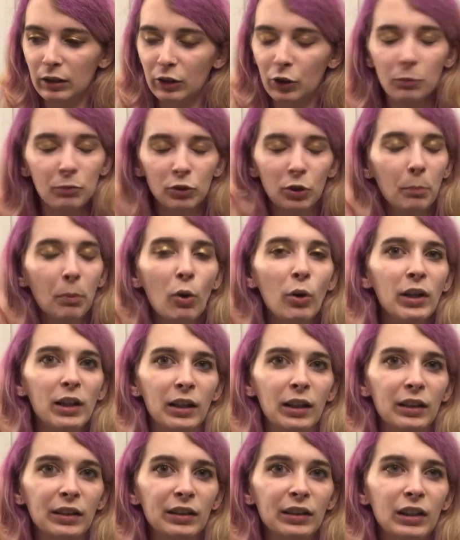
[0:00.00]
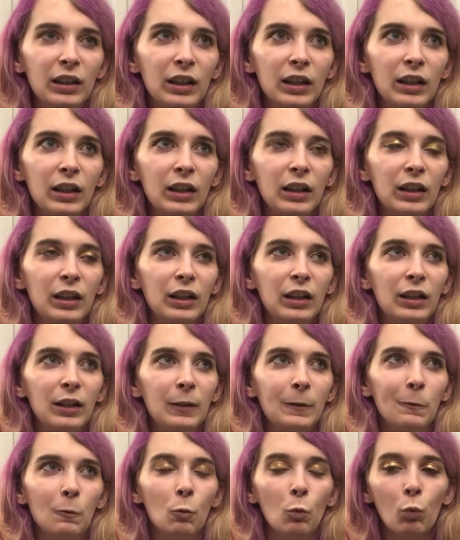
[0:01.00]
The point is,
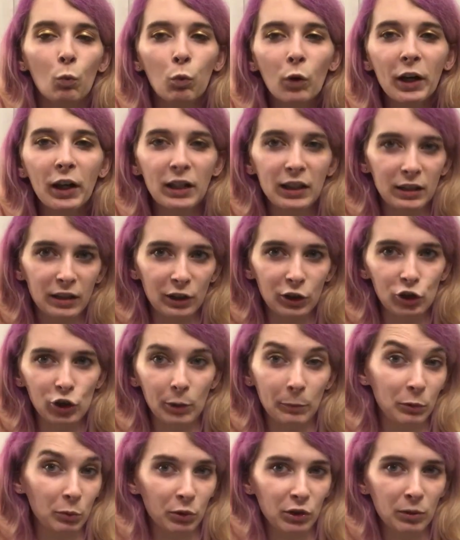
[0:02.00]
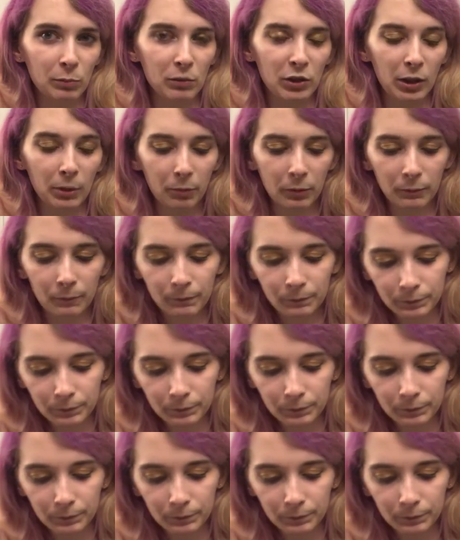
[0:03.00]
we're going to eat these chips with some dip.